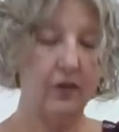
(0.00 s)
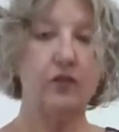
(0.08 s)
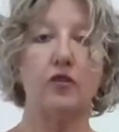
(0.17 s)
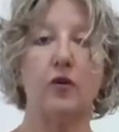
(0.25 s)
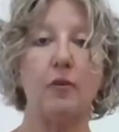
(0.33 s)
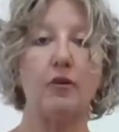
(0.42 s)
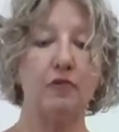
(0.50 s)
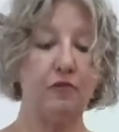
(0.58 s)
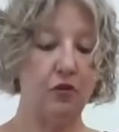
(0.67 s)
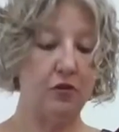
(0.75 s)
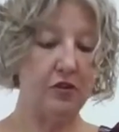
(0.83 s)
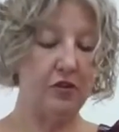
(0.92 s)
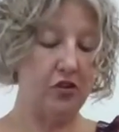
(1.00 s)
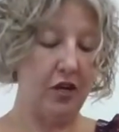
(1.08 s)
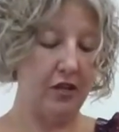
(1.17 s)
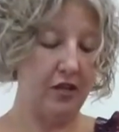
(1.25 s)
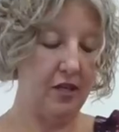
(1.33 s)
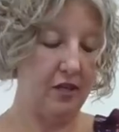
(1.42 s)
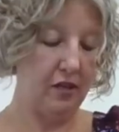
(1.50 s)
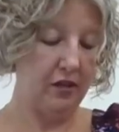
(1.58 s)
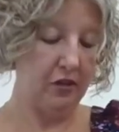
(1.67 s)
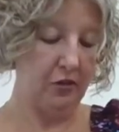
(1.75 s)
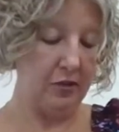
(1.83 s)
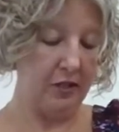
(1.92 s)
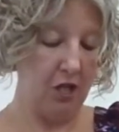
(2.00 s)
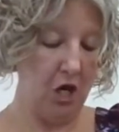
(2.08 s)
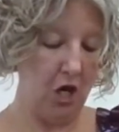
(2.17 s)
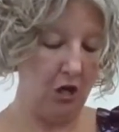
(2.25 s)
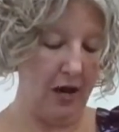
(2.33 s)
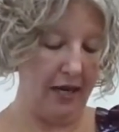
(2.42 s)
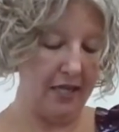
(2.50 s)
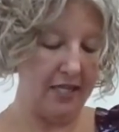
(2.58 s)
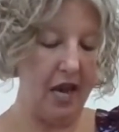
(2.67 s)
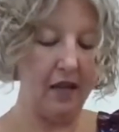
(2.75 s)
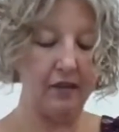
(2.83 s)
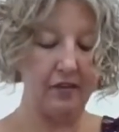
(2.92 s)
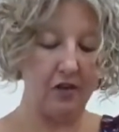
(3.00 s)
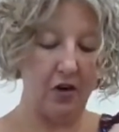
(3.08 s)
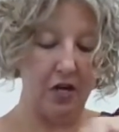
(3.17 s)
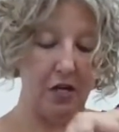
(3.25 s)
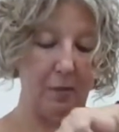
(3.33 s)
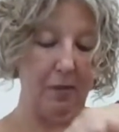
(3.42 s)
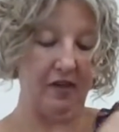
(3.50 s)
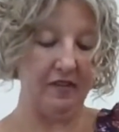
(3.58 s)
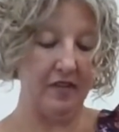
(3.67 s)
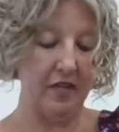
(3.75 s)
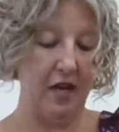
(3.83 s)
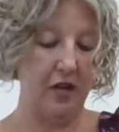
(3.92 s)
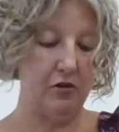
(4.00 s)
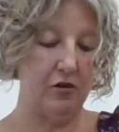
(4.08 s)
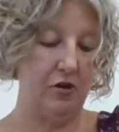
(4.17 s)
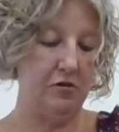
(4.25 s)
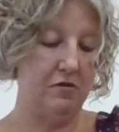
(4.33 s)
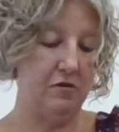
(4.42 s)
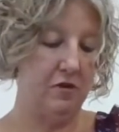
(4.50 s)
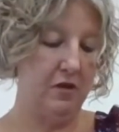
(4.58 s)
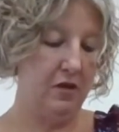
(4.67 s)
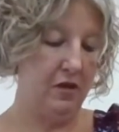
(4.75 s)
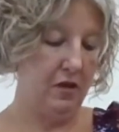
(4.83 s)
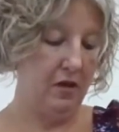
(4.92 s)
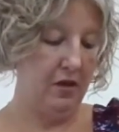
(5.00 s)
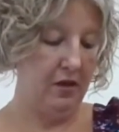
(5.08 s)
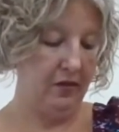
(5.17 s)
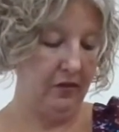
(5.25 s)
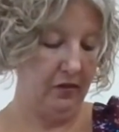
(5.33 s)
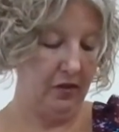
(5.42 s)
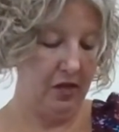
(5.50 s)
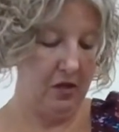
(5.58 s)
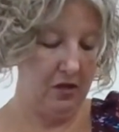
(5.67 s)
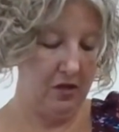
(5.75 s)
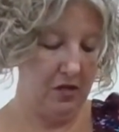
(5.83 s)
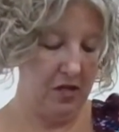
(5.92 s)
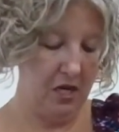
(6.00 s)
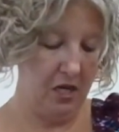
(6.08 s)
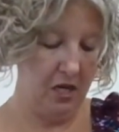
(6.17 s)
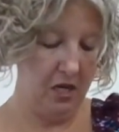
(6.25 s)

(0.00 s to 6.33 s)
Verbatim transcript: So I'm going to fold this gently a little bit longer. I can tell it's starting to mix together though. It's looking good.